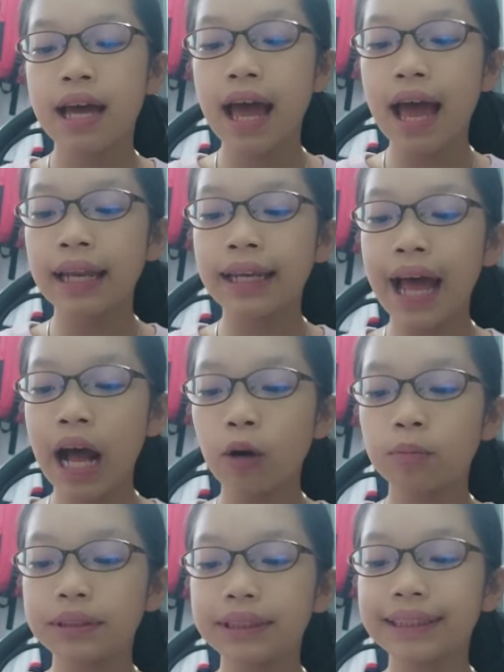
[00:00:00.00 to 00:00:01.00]
and
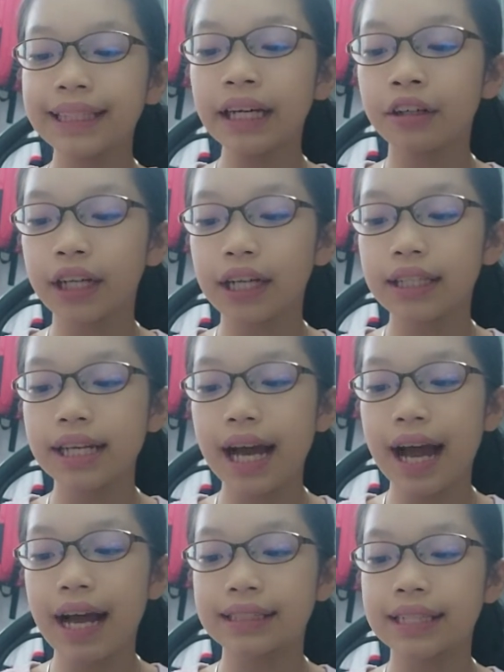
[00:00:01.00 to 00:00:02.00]
helped steer it
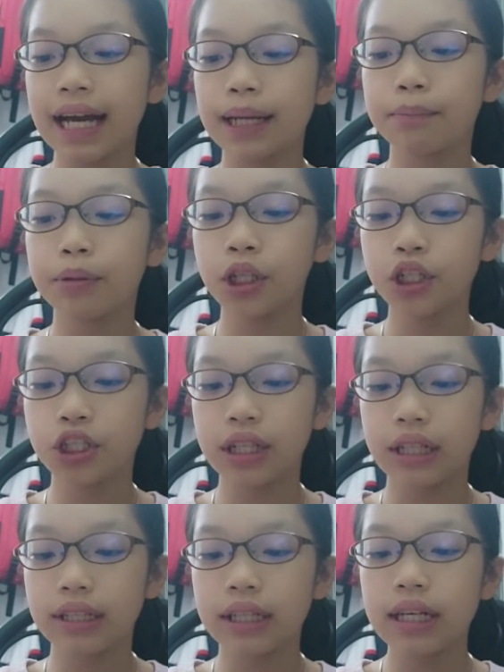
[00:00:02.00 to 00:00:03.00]
as I pushed
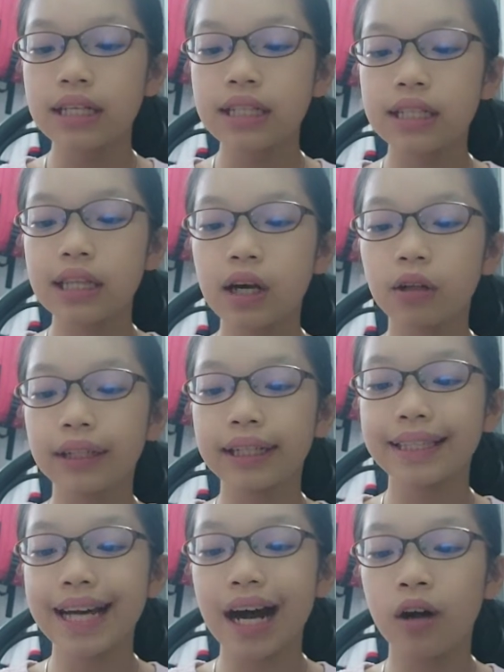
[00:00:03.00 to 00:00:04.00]
it slowly
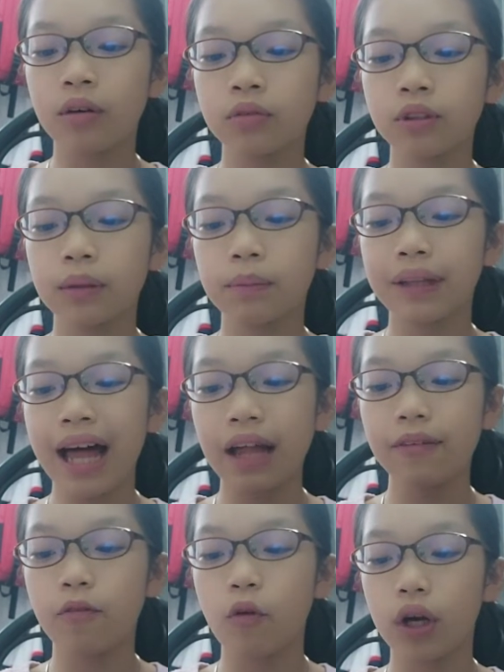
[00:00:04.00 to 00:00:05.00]
down to the
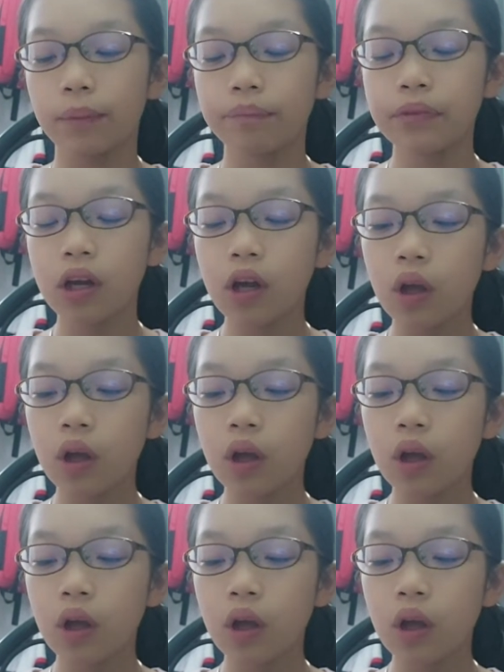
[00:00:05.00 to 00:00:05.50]
platform.